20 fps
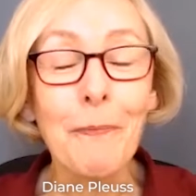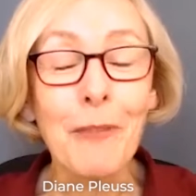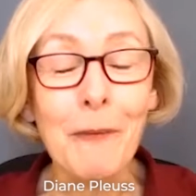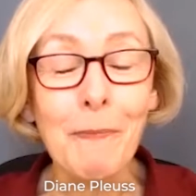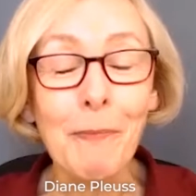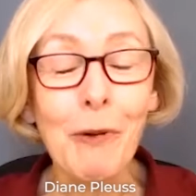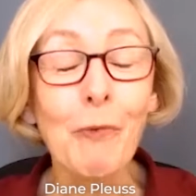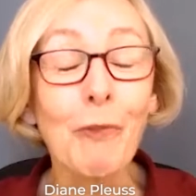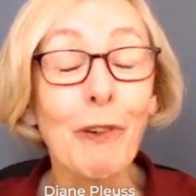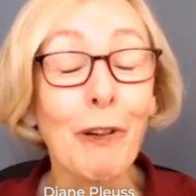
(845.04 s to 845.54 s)

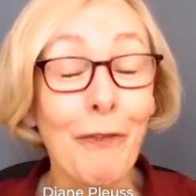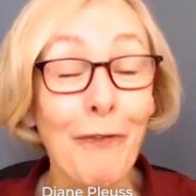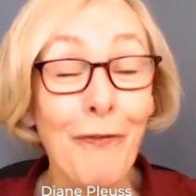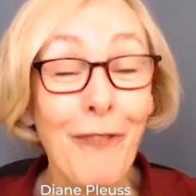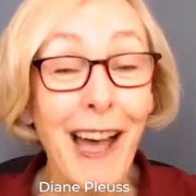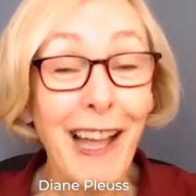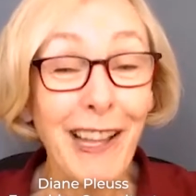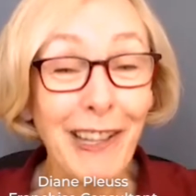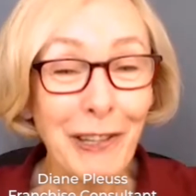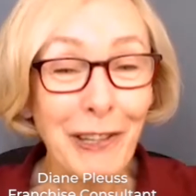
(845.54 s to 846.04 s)
people will
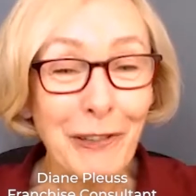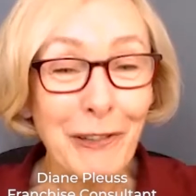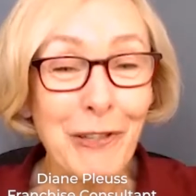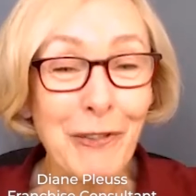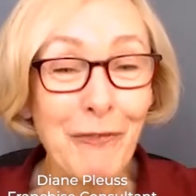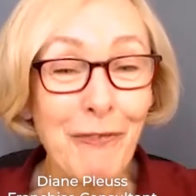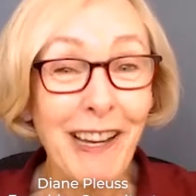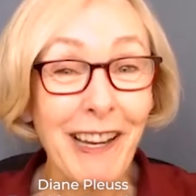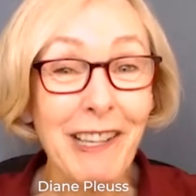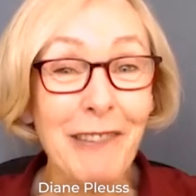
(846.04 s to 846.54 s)
follow
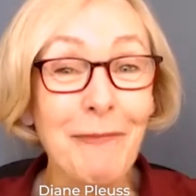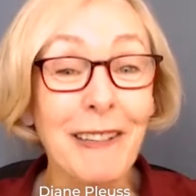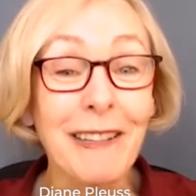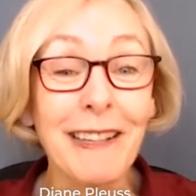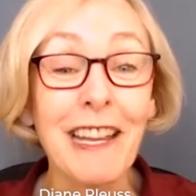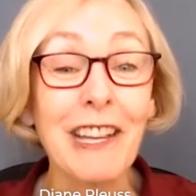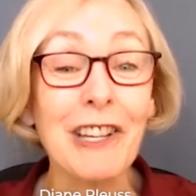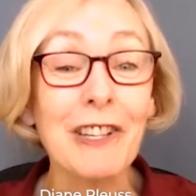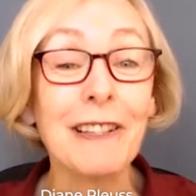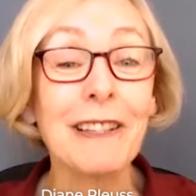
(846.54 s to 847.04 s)
those
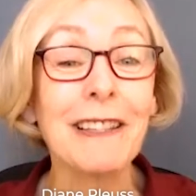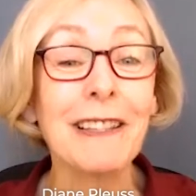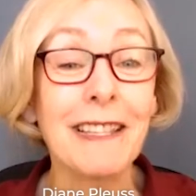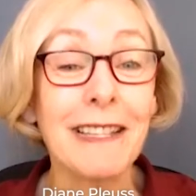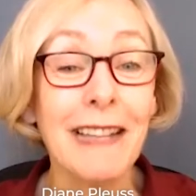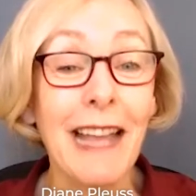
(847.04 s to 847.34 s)
recommendations.